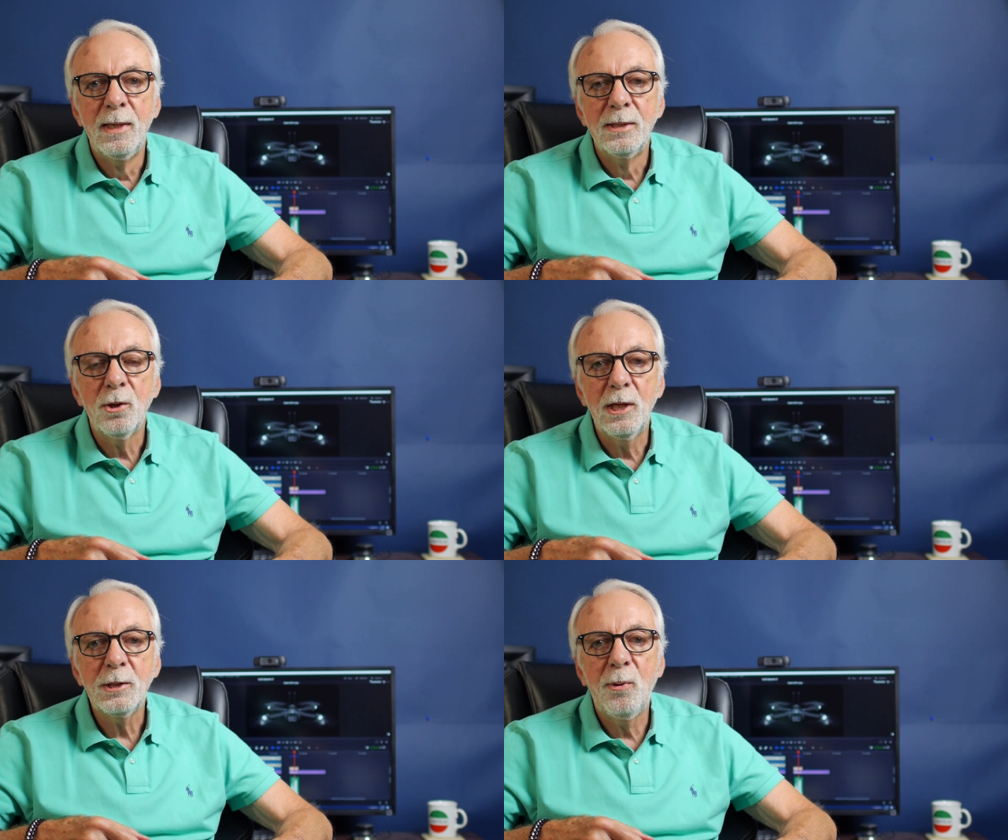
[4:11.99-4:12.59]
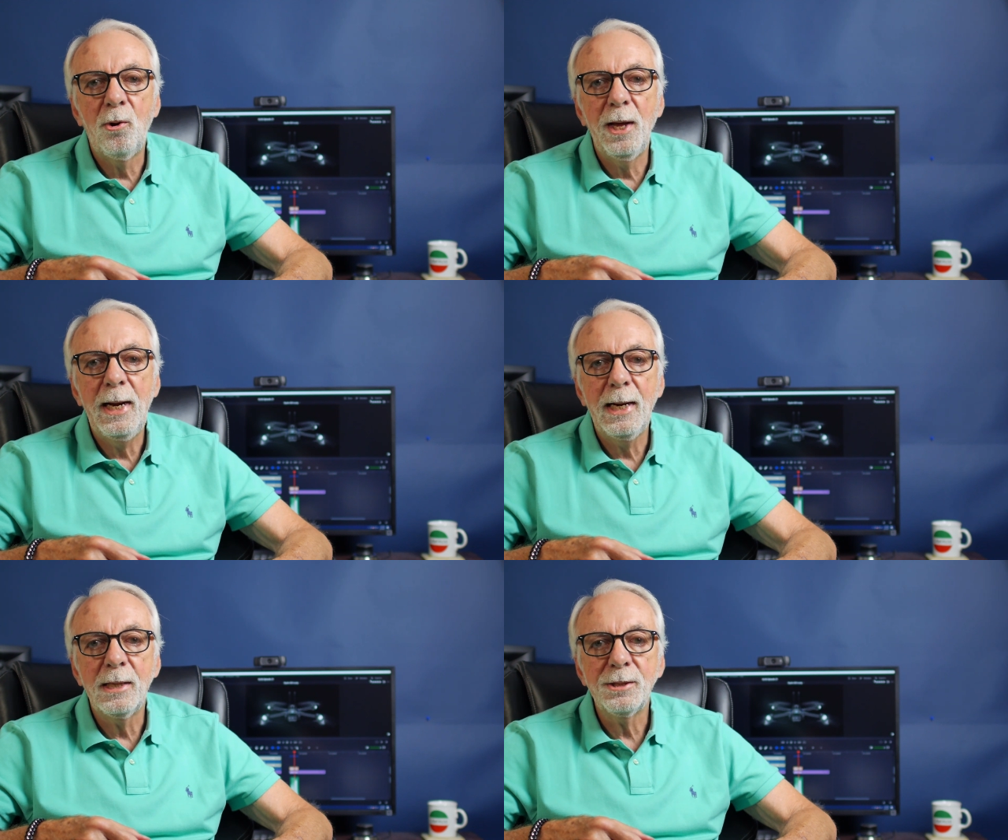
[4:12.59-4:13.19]
So let's pull the
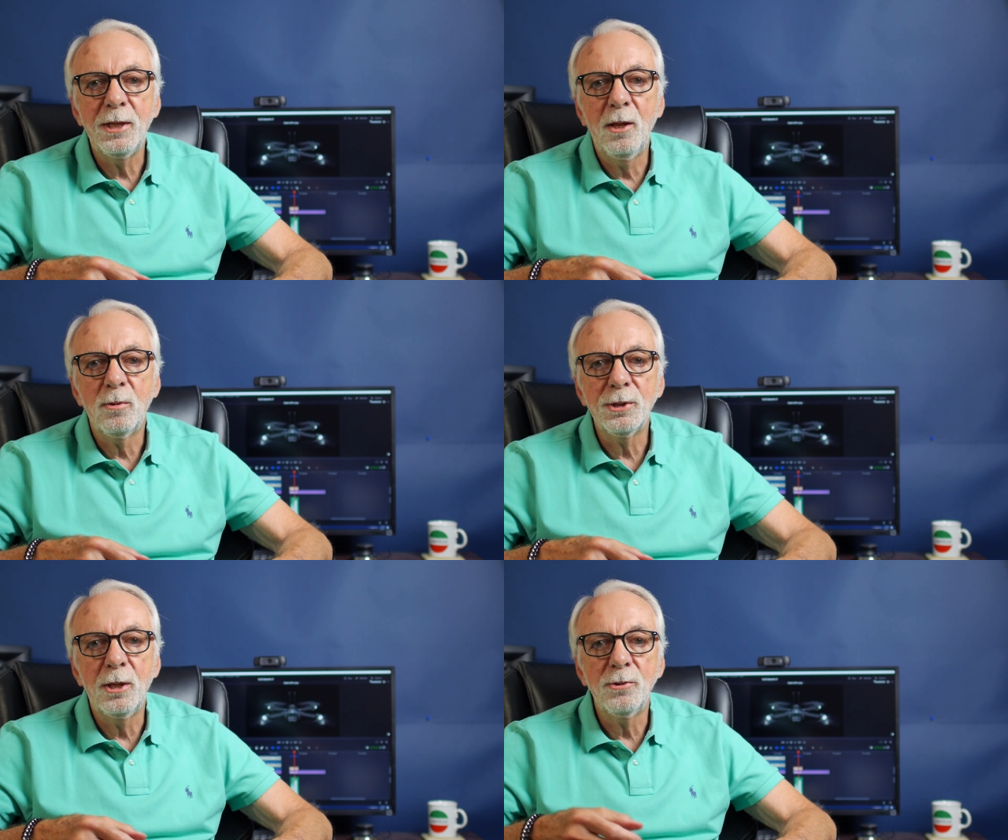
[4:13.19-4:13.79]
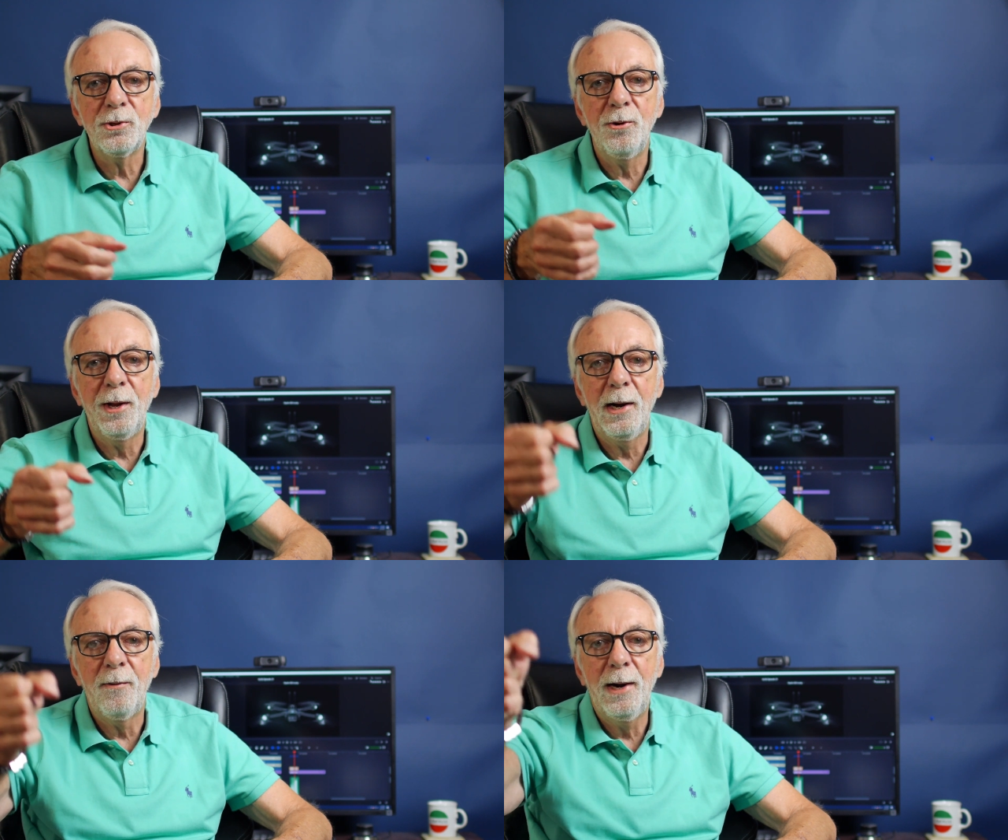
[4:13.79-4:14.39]
handle and see the results on
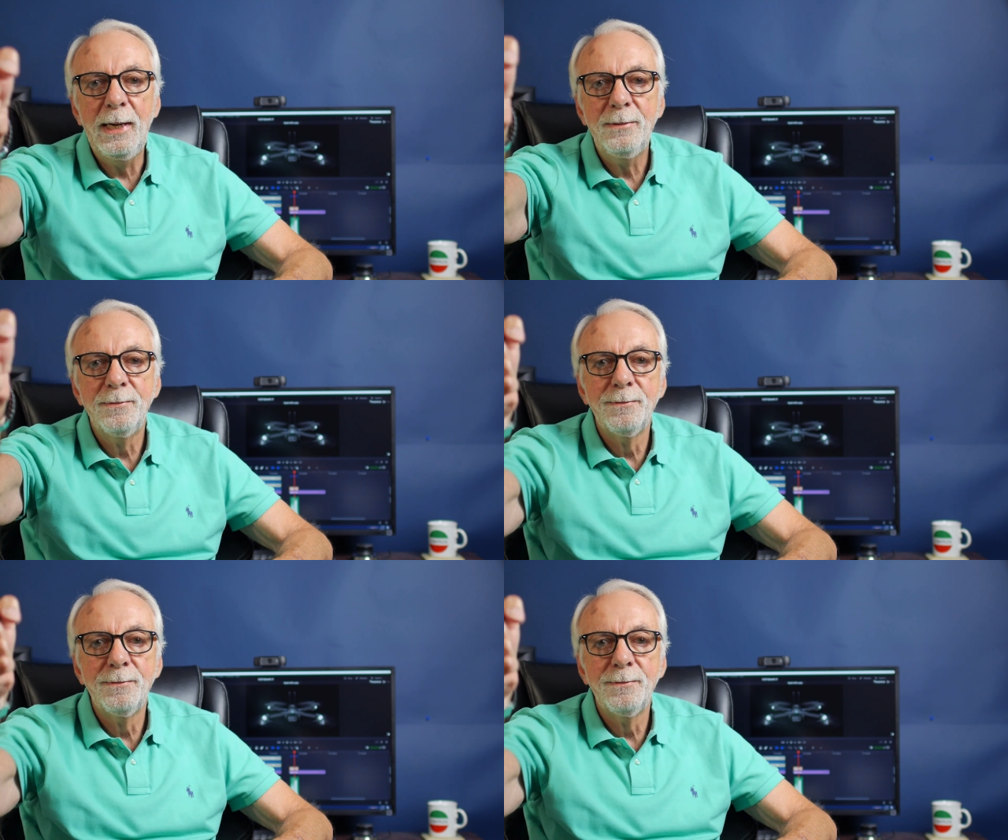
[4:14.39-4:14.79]
that, right?